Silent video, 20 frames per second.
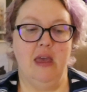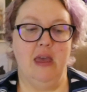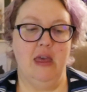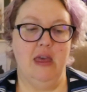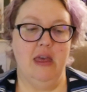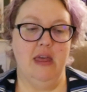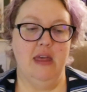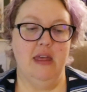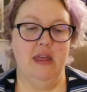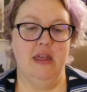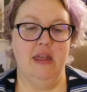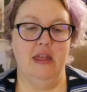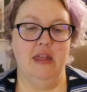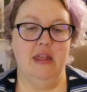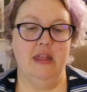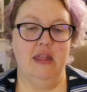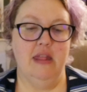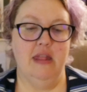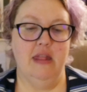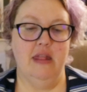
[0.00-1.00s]

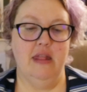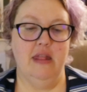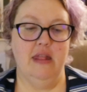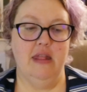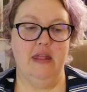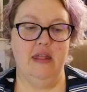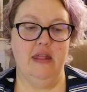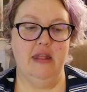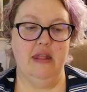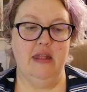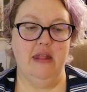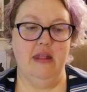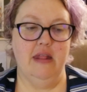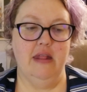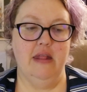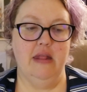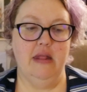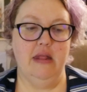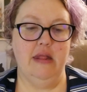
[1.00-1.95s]
(silence)